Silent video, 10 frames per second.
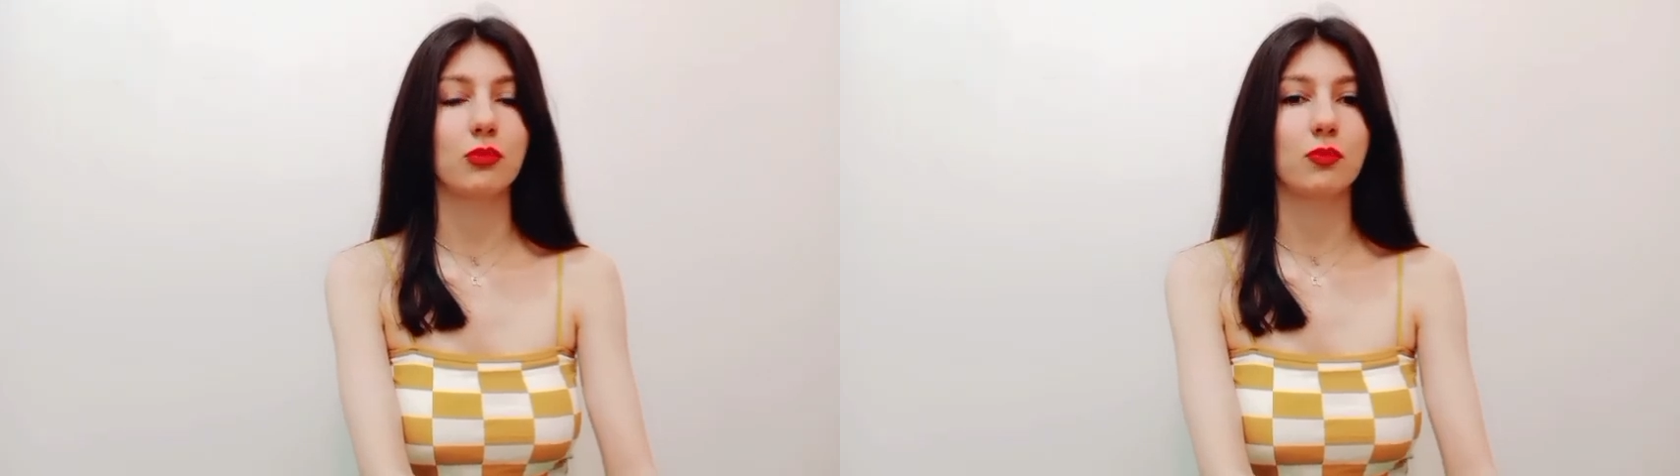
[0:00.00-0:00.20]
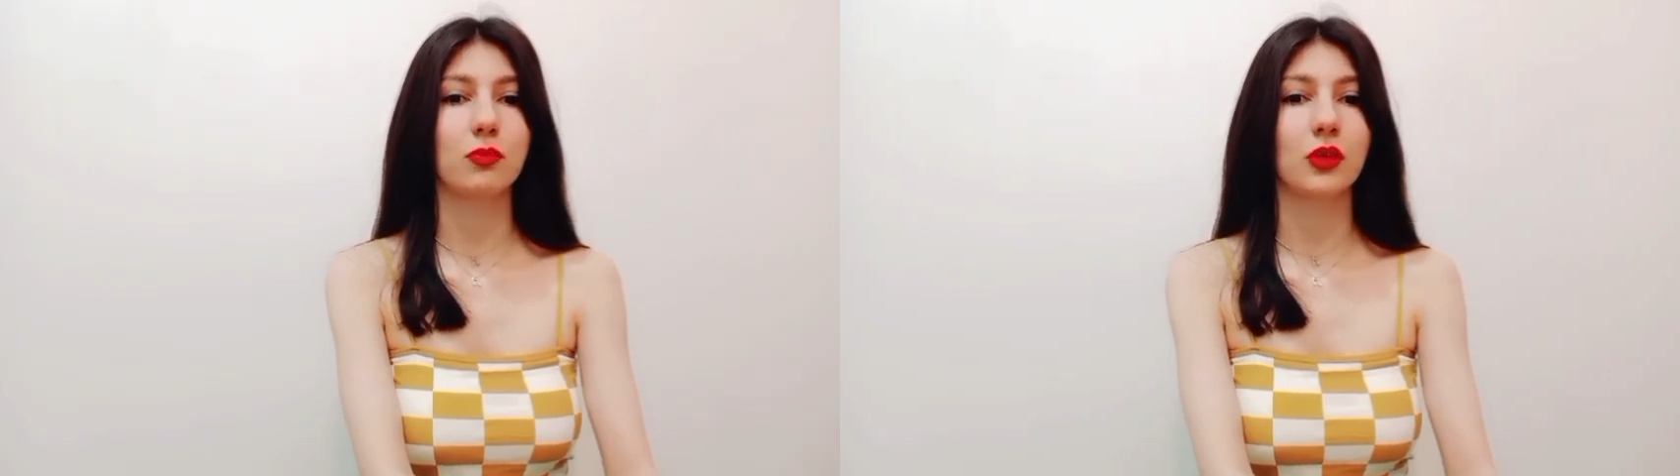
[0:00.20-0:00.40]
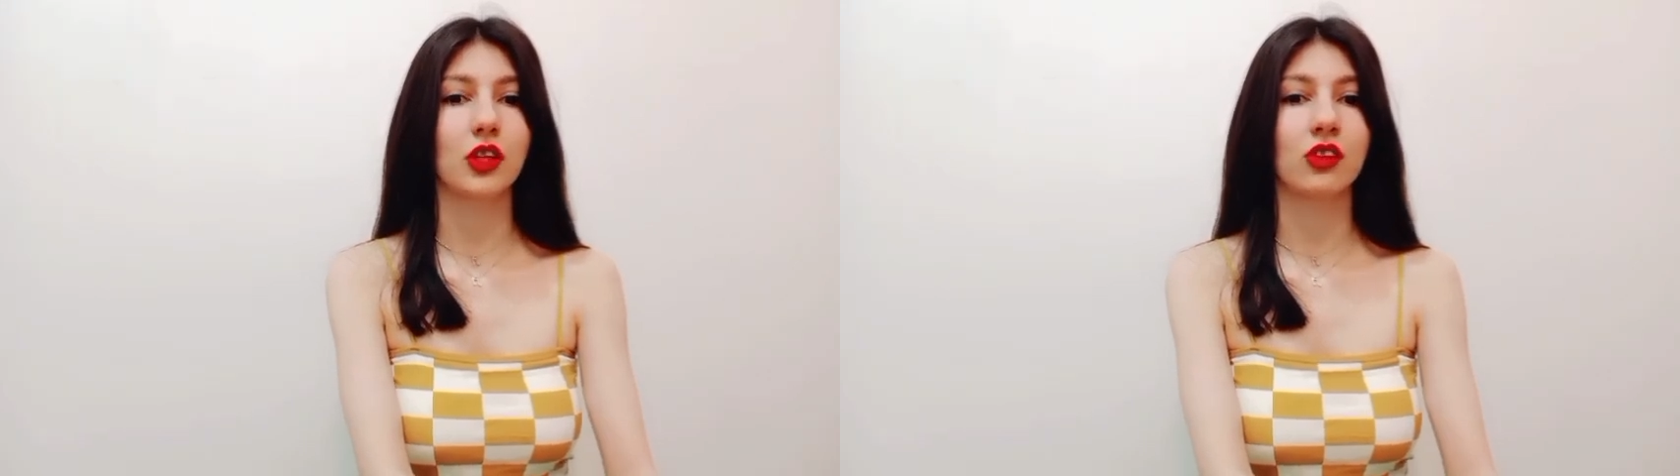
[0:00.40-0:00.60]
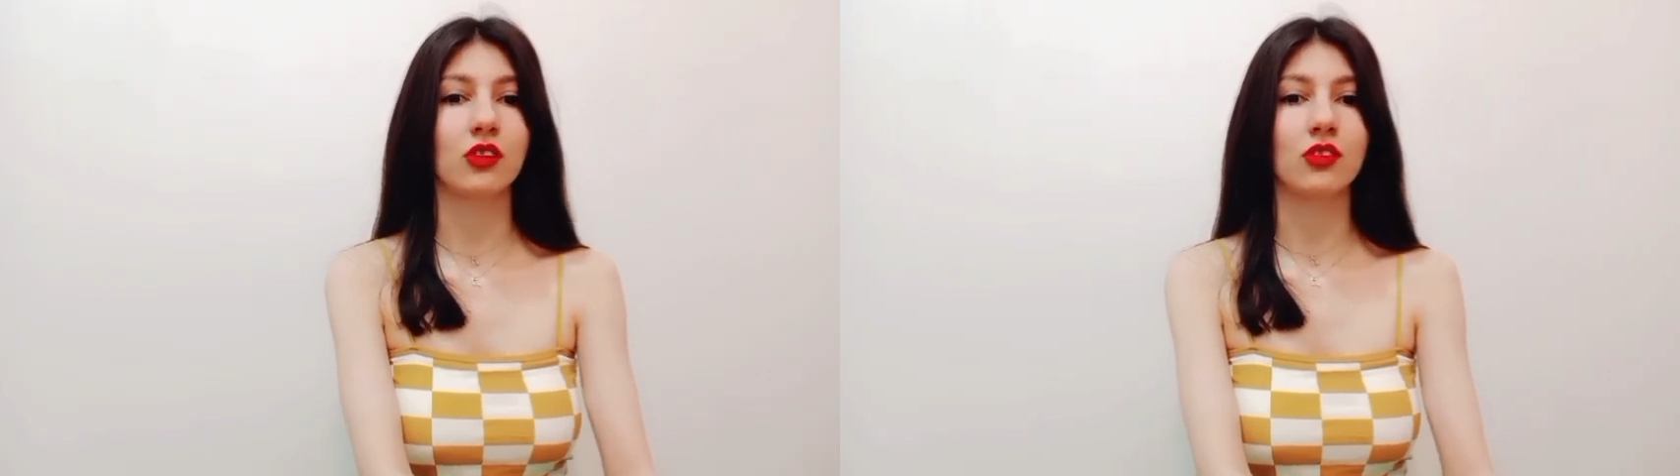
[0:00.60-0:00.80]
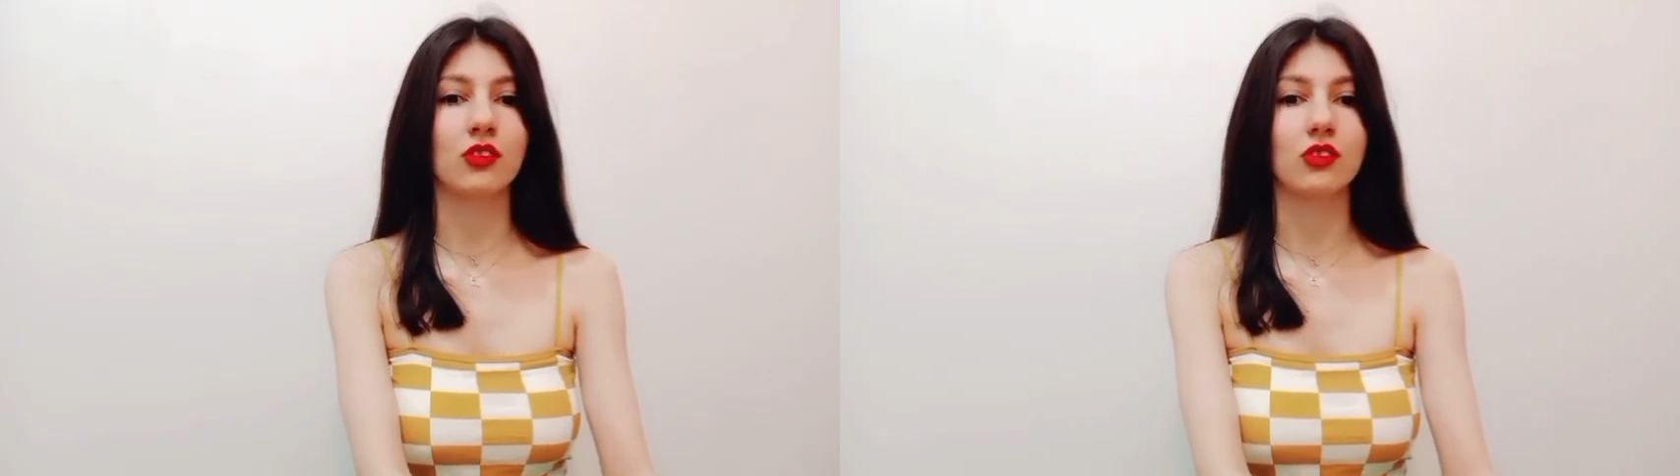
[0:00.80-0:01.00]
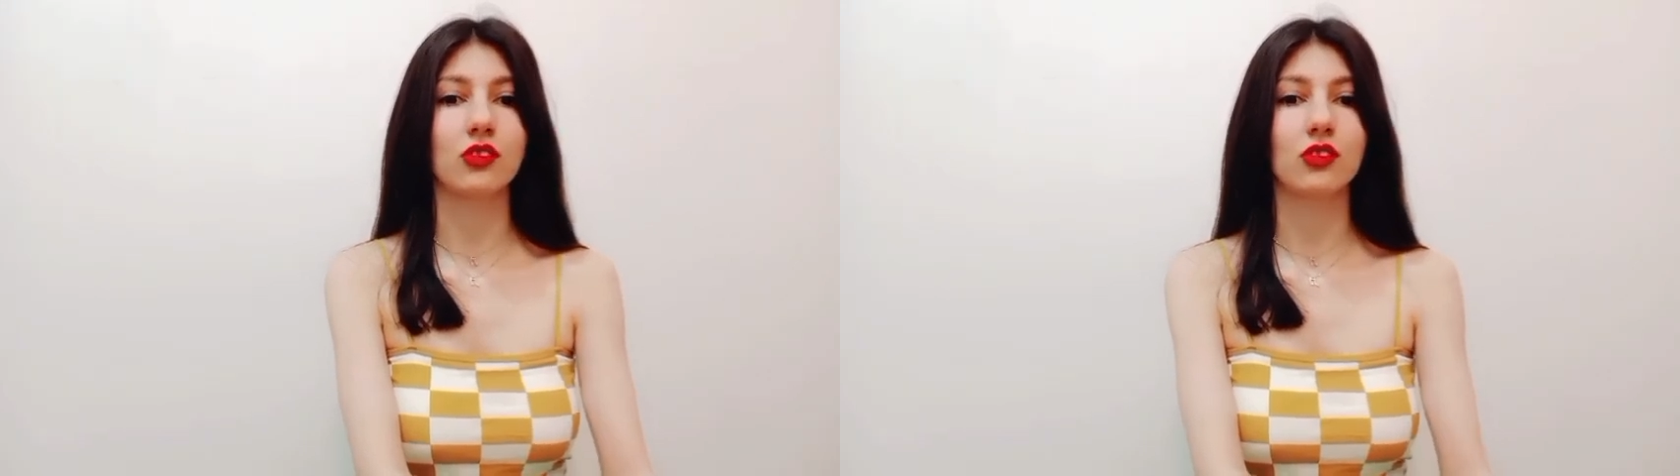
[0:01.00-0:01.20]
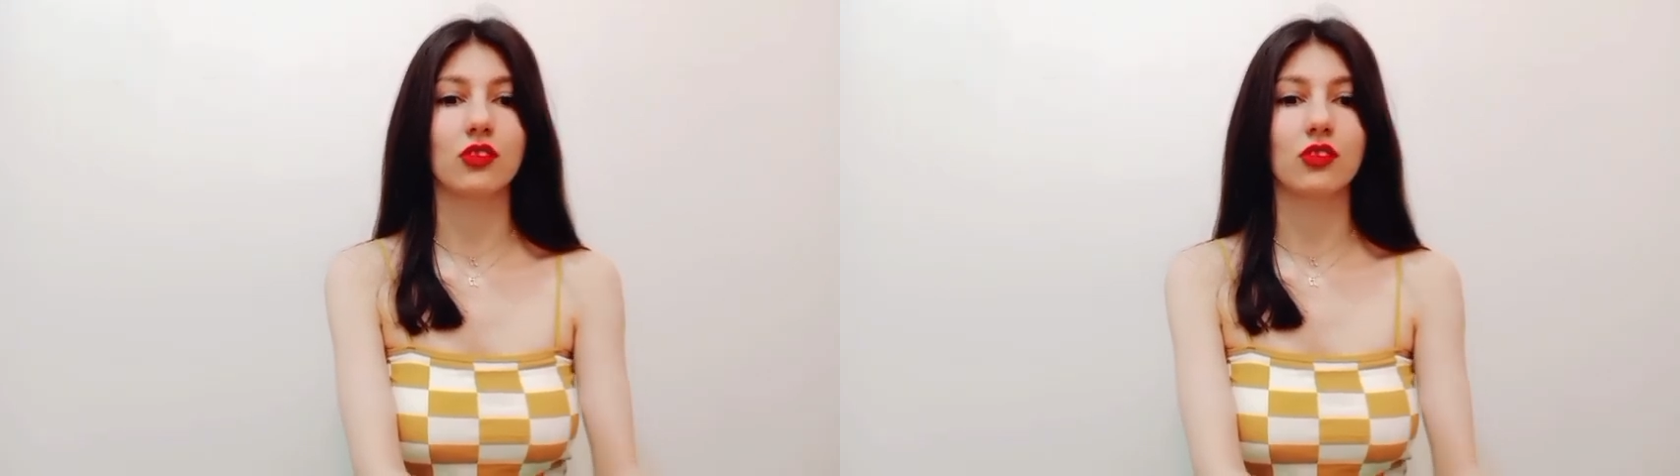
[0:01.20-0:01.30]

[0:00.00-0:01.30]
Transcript: because